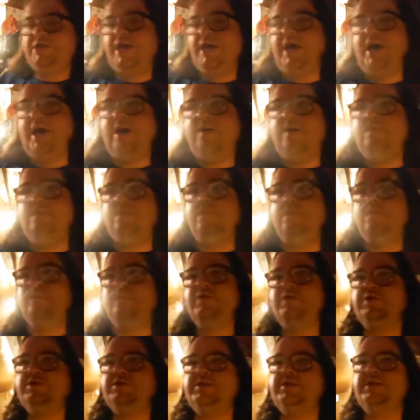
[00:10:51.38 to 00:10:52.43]
you have
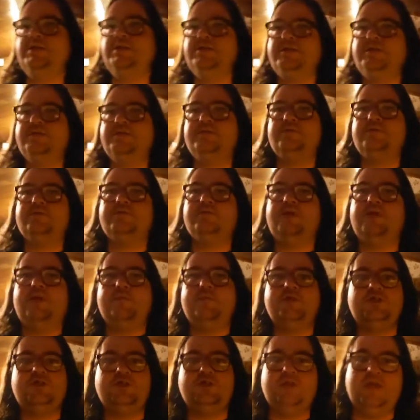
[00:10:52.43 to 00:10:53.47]
versus how
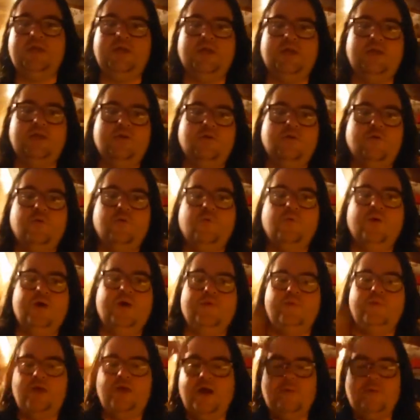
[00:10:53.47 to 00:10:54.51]
much you need or
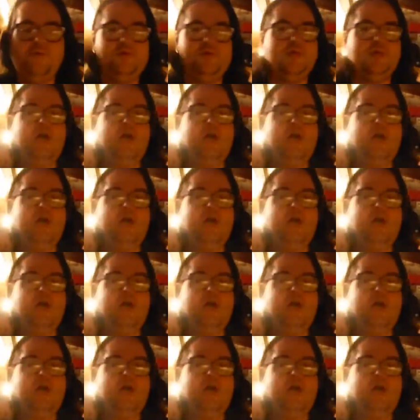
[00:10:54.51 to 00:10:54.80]
whatever. How much you